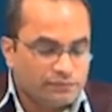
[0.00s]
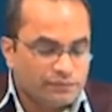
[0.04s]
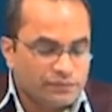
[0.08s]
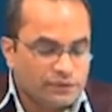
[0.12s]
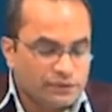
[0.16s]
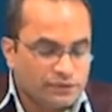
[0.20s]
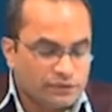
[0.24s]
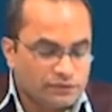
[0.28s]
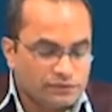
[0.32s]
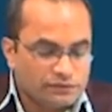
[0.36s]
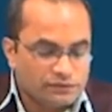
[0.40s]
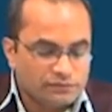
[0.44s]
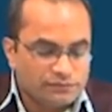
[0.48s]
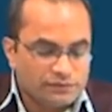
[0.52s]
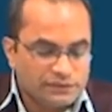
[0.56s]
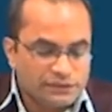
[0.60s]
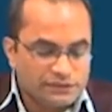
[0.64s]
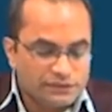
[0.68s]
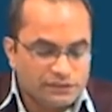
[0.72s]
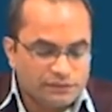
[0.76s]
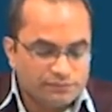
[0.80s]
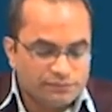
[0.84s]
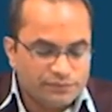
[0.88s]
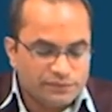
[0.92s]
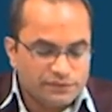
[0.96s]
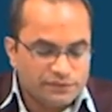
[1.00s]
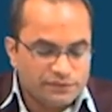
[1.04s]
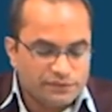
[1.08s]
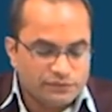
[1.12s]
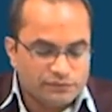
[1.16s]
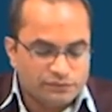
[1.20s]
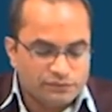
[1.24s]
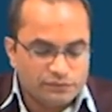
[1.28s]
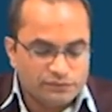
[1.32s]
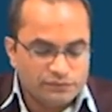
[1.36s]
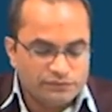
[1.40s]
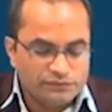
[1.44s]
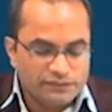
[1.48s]
Because of this
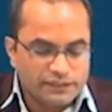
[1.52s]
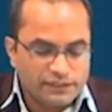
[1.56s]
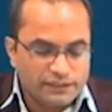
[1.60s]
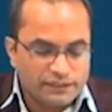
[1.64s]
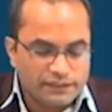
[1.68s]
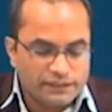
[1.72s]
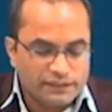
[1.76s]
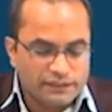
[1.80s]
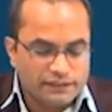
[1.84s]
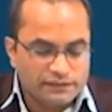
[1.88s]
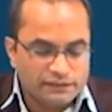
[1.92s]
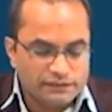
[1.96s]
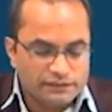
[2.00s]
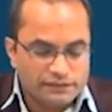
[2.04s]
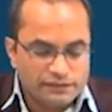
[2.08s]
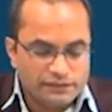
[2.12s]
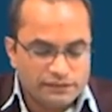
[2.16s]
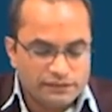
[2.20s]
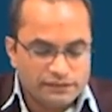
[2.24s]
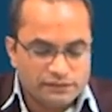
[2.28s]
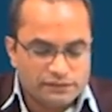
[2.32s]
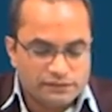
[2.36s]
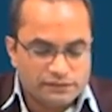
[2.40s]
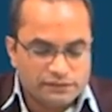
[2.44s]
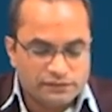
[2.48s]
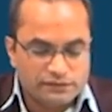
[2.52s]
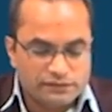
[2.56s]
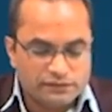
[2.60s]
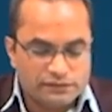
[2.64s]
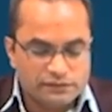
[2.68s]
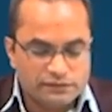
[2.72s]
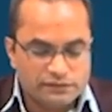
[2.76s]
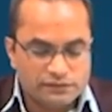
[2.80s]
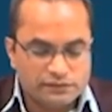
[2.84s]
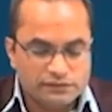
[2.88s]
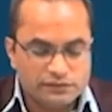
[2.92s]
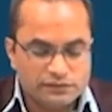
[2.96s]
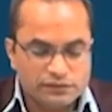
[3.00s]
repeated root we are getting these
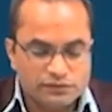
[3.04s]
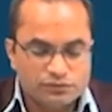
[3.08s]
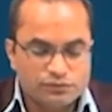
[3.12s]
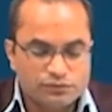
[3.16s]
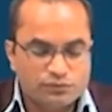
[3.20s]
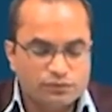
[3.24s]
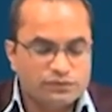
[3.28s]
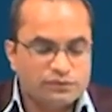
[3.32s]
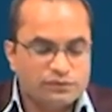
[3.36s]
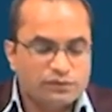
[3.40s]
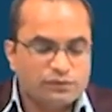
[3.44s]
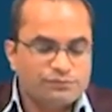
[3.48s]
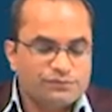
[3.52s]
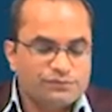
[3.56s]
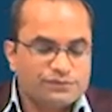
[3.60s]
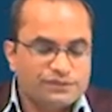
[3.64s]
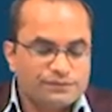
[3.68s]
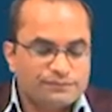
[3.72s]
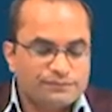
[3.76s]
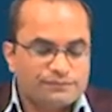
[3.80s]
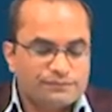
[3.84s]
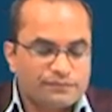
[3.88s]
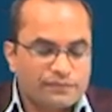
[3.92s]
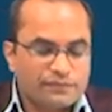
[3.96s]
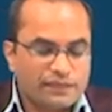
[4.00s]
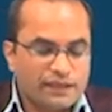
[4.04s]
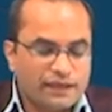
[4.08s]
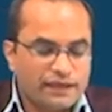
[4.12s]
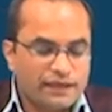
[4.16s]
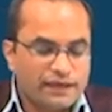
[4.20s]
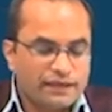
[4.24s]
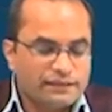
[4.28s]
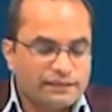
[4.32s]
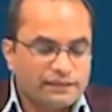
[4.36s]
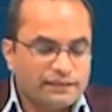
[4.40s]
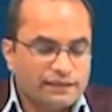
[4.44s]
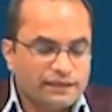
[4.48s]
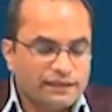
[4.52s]
two terms
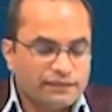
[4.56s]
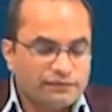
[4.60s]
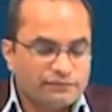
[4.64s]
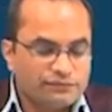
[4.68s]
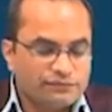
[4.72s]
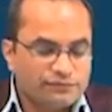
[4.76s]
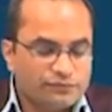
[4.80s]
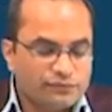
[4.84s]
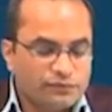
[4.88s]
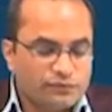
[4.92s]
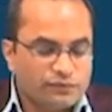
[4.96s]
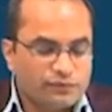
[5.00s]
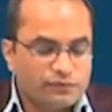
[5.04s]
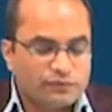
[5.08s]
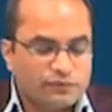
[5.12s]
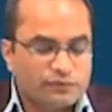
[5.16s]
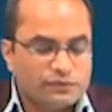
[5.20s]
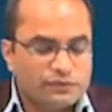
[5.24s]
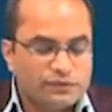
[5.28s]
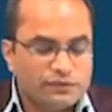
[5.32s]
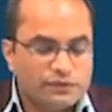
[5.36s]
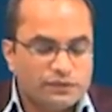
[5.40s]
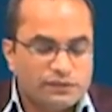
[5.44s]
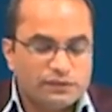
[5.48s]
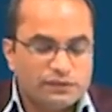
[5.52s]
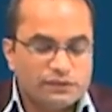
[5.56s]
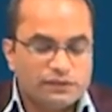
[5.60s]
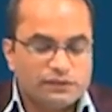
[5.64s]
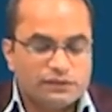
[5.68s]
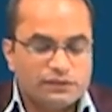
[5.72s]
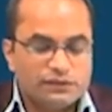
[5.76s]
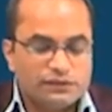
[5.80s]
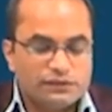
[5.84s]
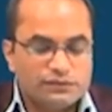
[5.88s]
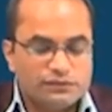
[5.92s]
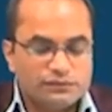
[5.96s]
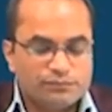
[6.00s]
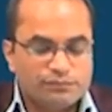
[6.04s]
and then for
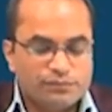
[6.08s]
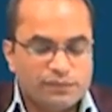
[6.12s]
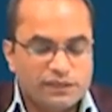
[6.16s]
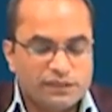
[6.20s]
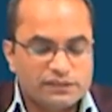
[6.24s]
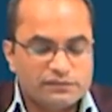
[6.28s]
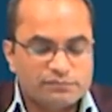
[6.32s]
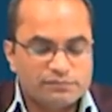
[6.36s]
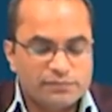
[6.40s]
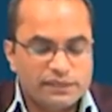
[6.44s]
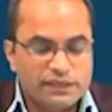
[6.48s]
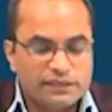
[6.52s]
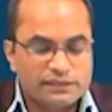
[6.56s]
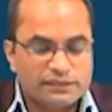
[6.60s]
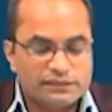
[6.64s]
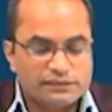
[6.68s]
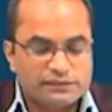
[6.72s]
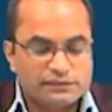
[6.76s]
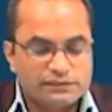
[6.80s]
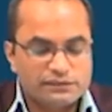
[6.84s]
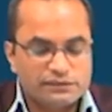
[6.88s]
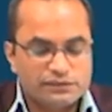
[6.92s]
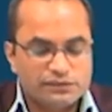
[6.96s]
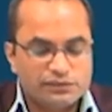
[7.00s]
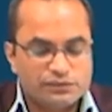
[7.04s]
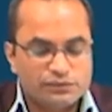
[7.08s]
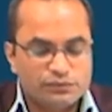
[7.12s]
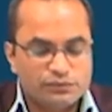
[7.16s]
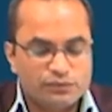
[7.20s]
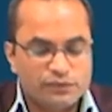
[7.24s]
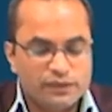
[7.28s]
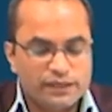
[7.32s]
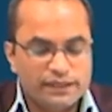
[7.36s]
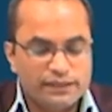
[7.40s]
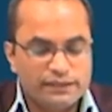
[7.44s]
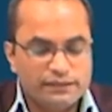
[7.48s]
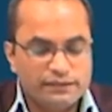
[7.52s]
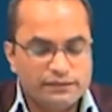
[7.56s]
uh, plus minus this 2
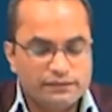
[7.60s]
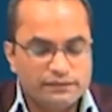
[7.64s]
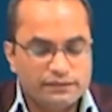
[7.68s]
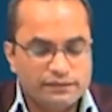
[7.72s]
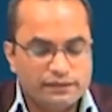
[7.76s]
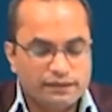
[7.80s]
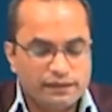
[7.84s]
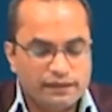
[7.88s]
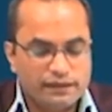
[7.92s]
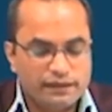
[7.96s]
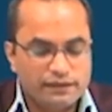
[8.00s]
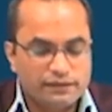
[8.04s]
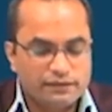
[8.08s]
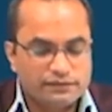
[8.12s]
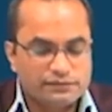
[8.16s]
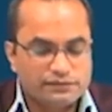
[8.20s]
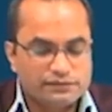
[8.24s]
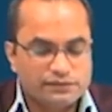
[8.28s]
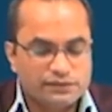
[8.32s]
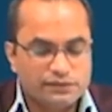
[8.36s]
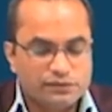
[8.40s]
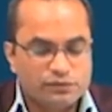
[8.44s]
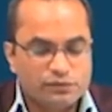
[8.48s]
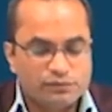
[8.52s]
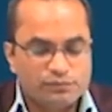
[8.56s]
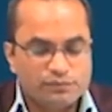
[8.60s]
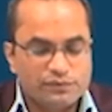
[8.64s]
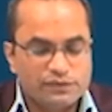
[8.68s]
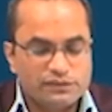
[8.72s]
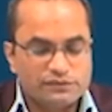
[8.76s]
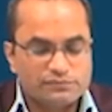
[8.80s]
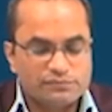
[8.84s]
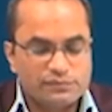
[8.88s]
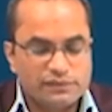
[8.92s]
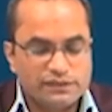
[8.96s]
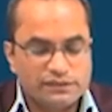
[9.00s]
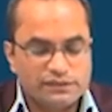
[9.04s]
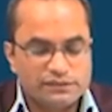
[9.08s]
i uh, 0
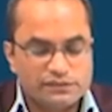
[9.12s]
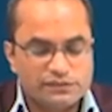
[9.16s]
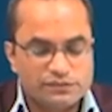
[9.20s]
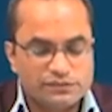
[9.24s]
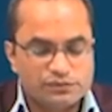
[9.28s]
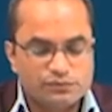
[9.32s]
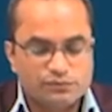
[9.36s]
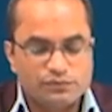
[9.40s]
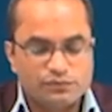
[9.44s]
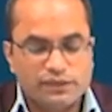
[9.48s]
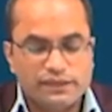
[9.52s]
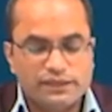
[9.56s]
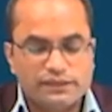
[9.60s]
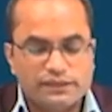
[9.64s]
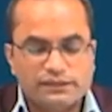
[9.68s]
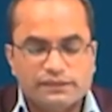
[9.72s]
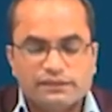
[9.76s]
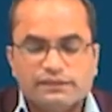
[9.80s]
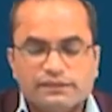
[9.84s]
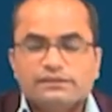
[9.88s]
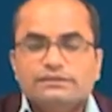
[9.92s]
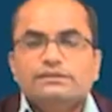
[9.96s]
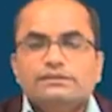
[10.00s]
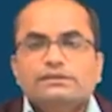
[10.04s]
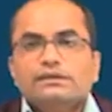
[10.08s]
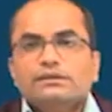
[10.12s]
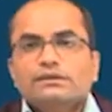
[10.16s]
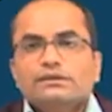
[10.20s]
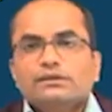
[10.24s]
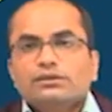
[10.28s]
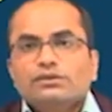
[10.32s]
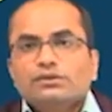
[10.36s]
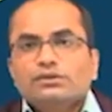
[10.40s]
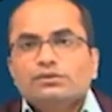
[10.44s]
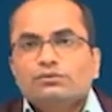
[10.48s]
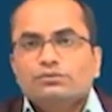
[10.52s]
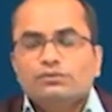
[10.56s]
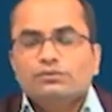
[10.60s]
plus minus 2 i that is the
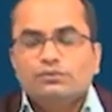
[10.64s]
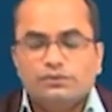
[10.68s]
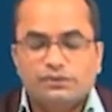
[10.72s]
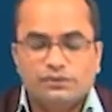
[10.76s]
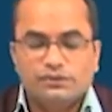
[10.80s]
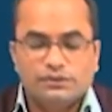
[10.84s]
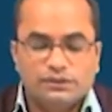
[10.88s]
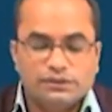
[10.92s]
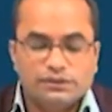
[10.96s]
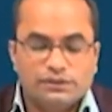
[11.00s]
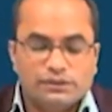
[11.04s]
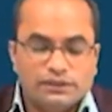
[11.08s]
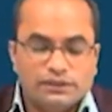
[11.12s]
another root